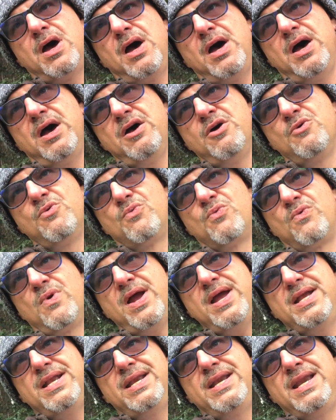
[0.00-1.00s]

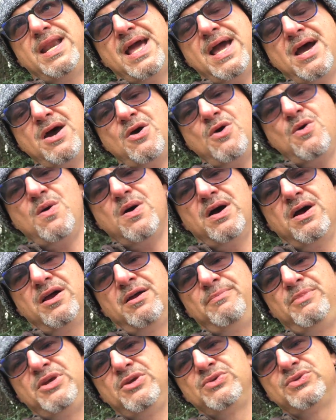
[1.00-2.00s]
Right now,
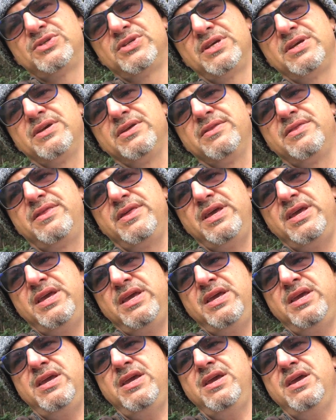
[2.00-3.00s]
I'm using
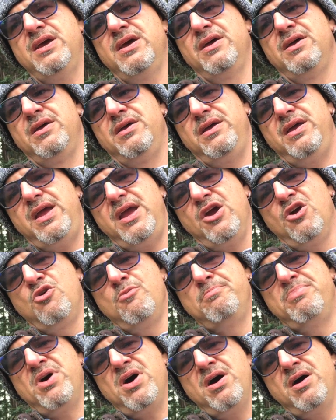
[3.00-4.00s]
the
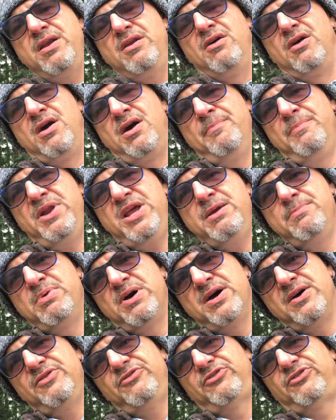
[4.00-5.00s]
Airbot
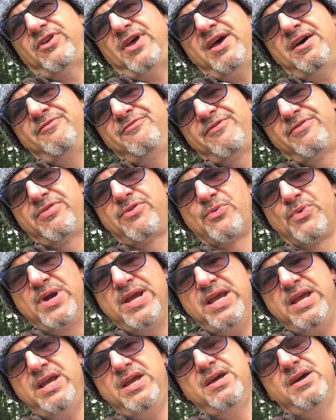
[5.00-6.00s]
Omnibus
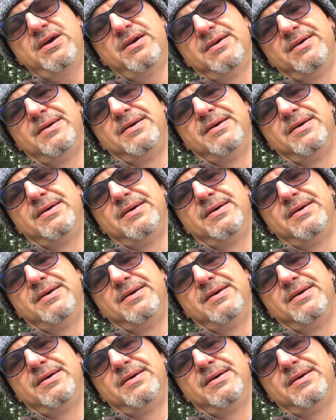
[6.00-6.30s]
F3.